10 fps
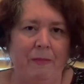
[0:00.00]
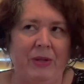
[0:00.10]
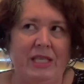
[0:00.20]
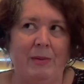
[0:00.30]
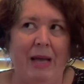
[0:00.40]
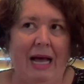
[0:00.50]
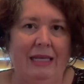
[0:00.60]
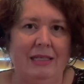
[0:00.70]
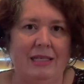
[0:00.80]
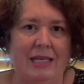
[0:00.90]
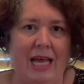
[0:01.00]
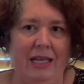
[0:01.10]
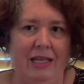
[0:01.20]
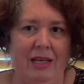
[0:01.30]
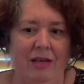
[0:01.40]
It's about
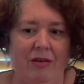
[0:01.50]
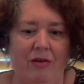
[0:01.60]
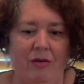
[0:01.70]
understanding